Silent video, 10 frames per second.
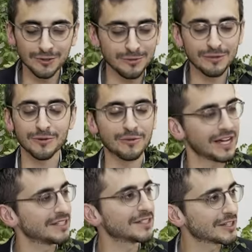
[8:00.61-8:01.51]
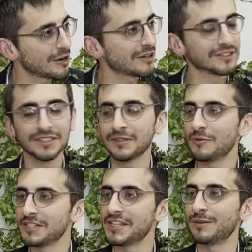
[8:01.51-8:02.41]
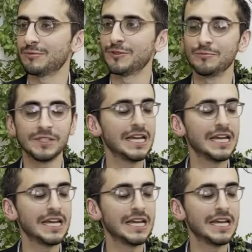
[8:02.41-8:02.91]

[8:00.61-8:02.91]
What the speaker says: we were right to call in the WhatsApp groups.